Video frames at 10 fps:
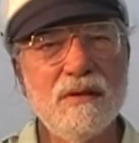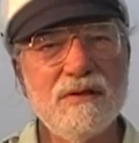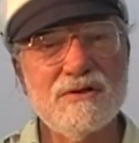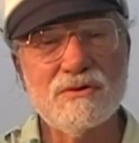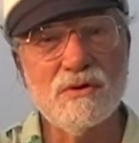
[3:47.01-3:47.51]

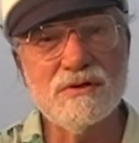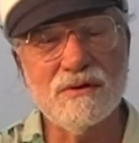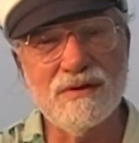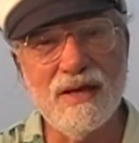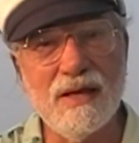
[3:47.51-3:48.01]
It distorts
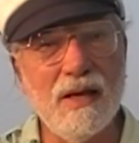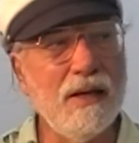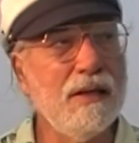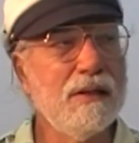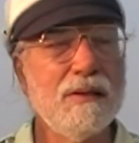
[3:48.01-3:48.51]
our
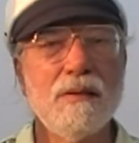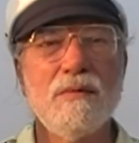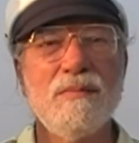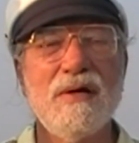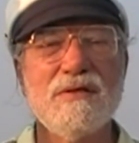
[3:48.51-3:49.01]
thinking.
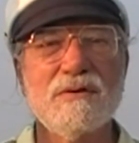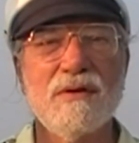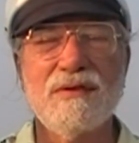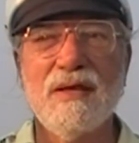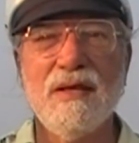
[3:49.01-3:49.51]
We might
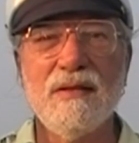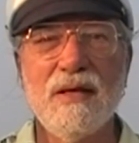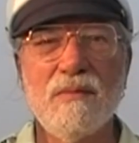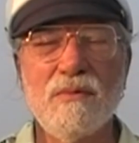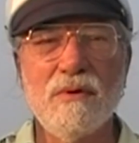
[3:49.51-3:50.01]
start thinking
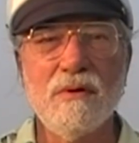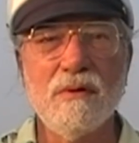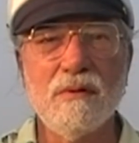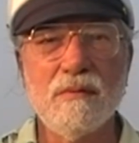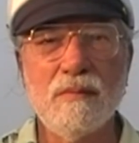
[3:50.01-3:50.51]
that
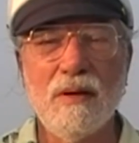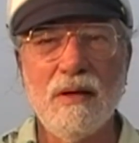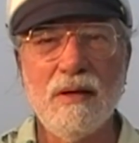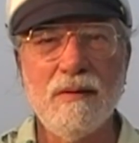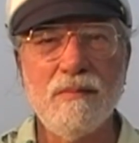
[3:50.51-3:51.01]
we're
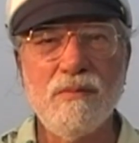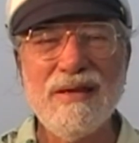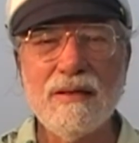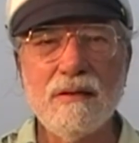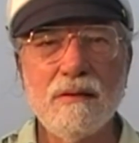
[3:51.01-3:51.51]

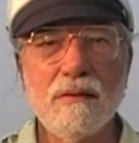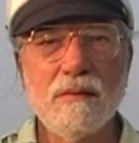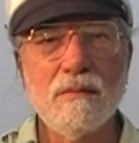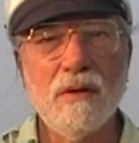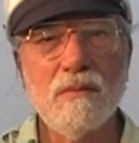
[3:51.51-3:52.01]
weak,
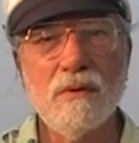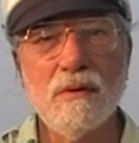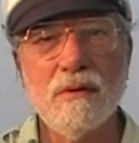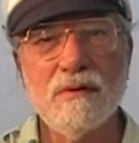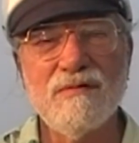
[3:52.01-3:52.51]
that
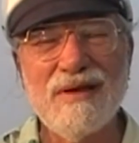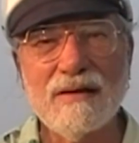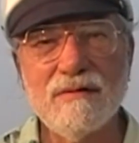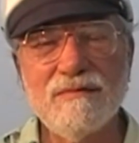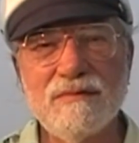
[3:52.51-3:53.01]
we're
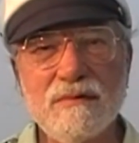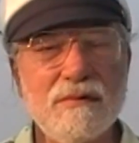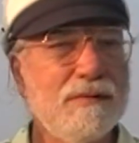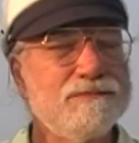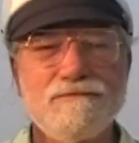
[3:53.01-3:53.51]
defective.
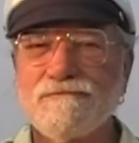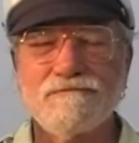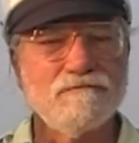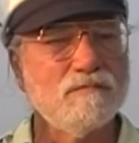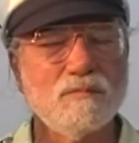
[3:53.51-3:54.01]

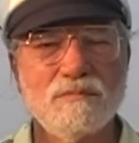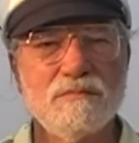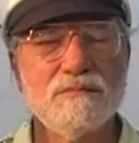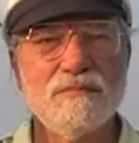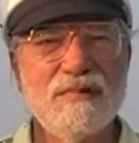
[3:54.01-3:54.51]

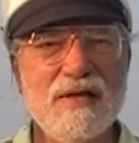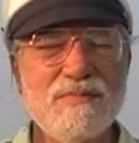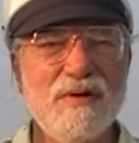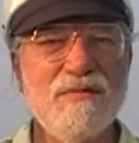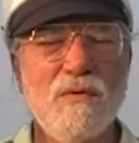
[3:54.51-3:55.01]
It
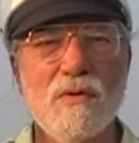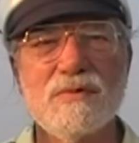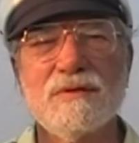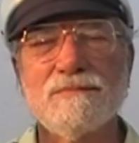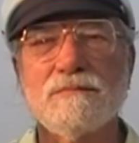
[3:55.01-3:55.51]
takes many
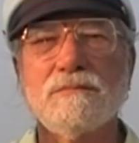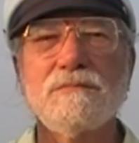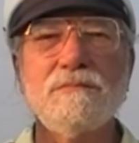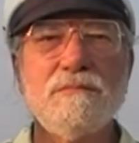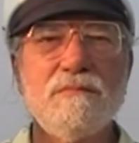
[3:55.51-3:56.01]
forms.
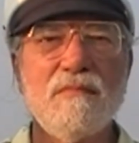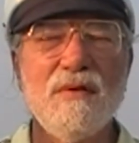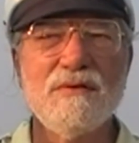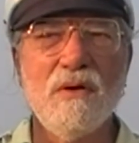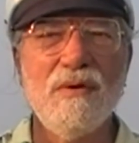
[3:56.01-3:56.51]

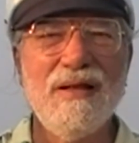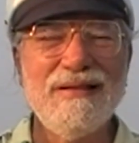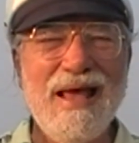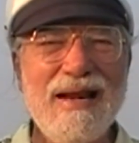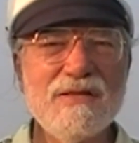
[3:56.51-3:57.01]
So
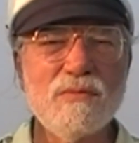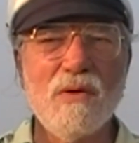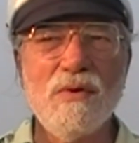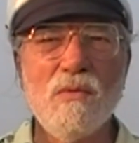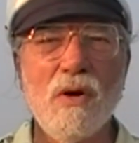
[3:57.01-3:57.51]
that is
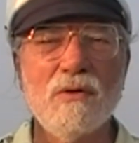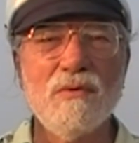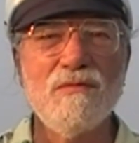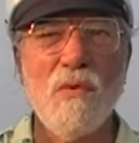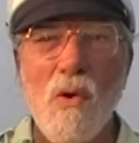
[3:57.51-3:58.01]
what we want
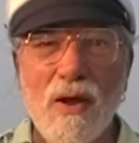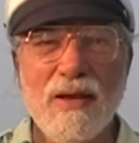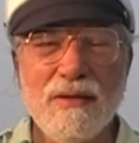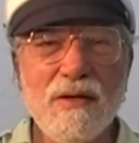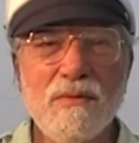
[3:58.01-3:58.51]
to
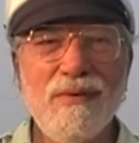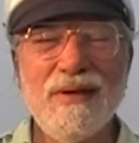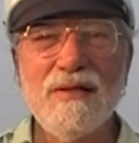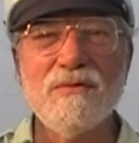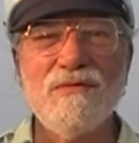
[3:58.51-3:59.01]
avoid when we
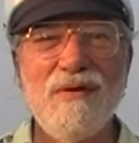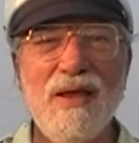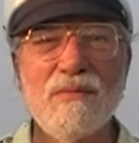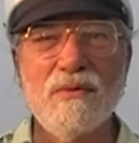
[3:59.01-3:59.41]
get into a fight.